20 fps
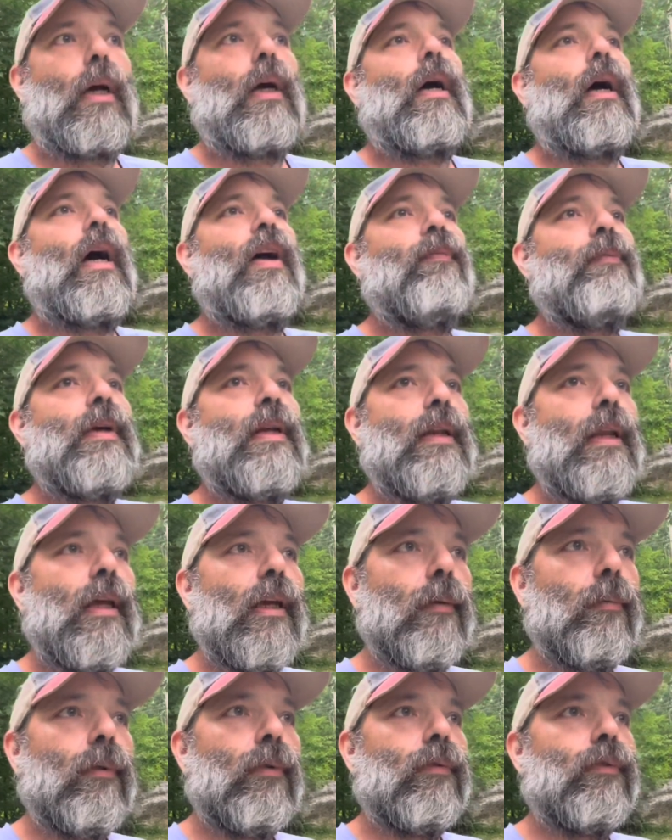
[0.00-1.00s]
I've been
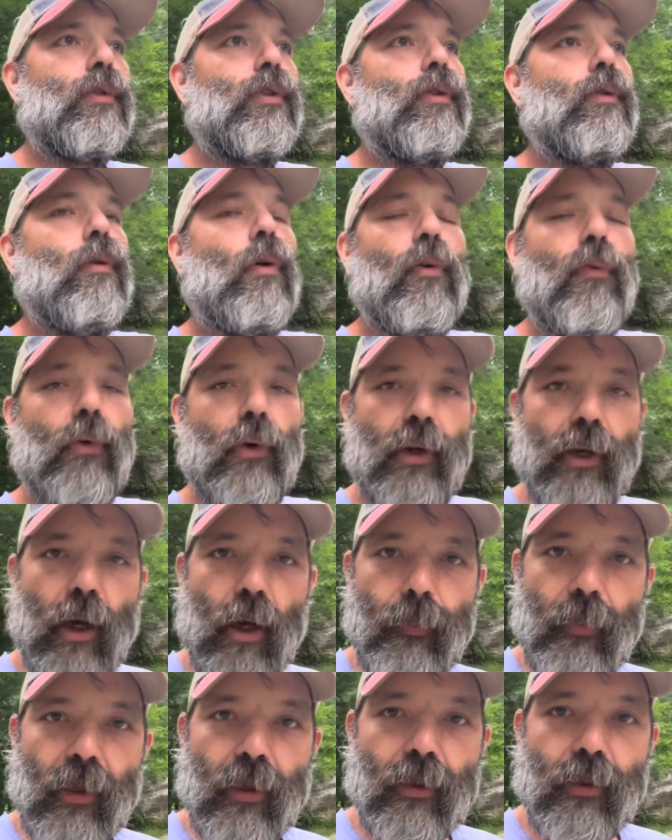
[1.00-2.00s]
able to
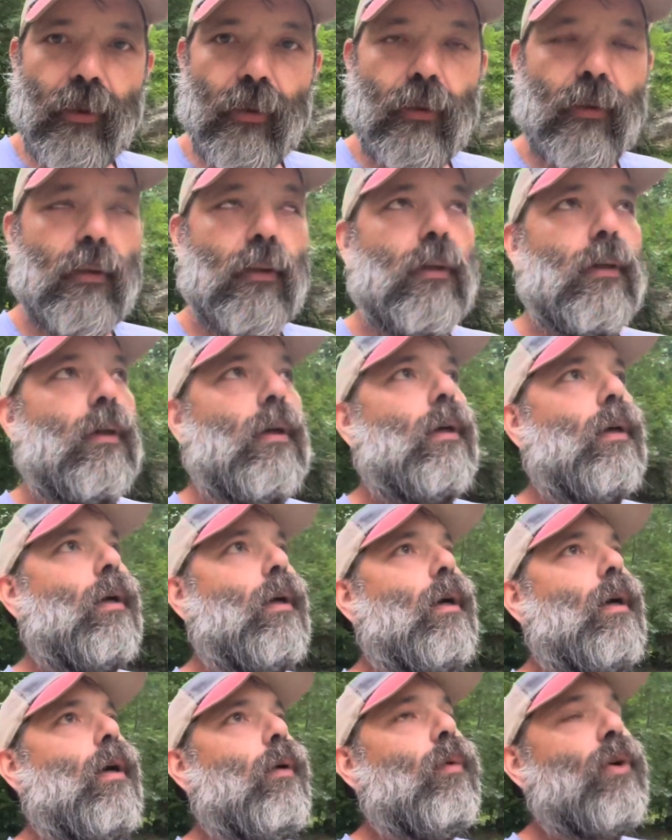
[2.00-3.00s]
overcome it,
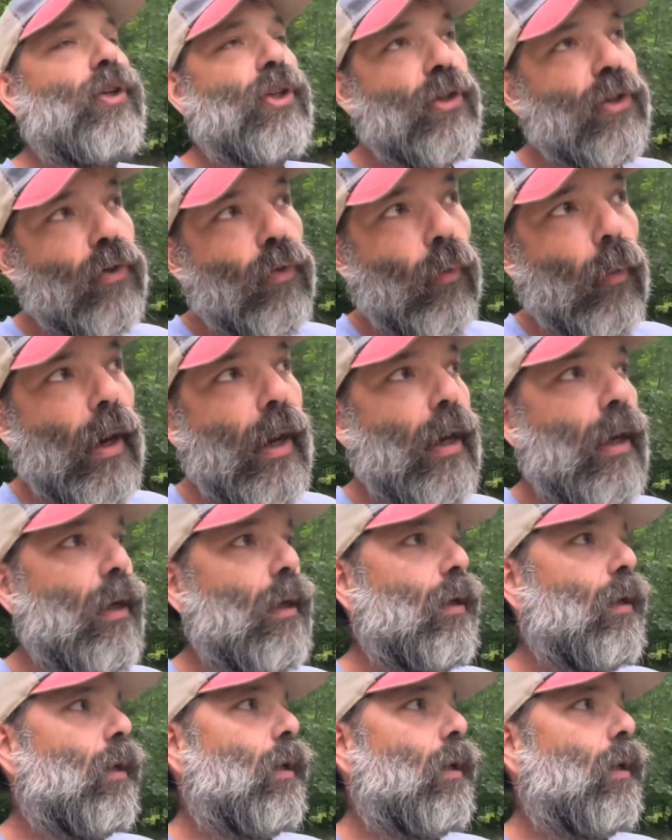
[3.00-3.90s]
which is great.